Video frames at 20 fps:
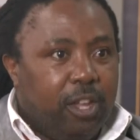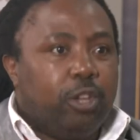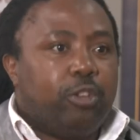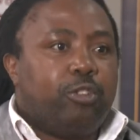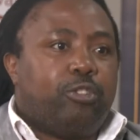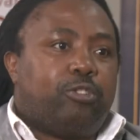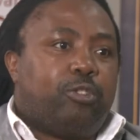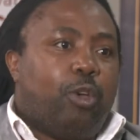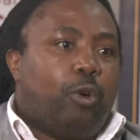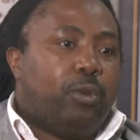
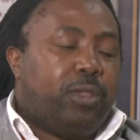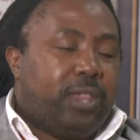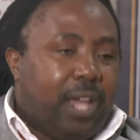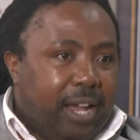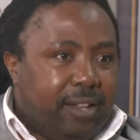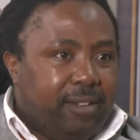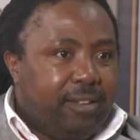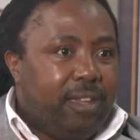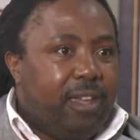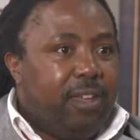so
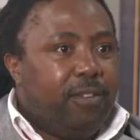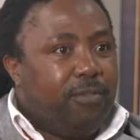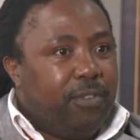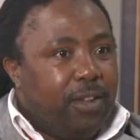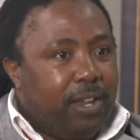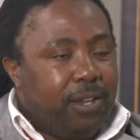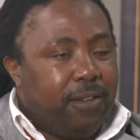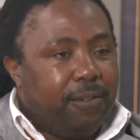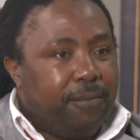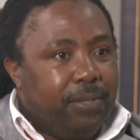that
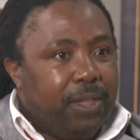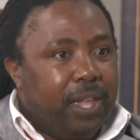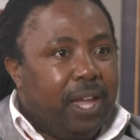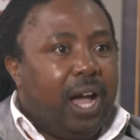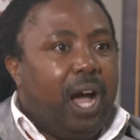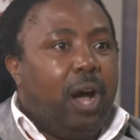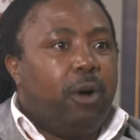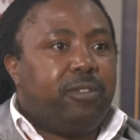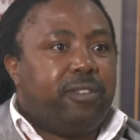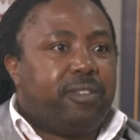even
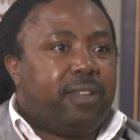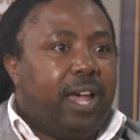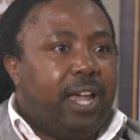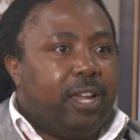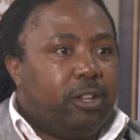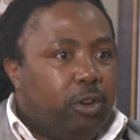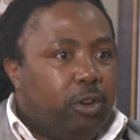outside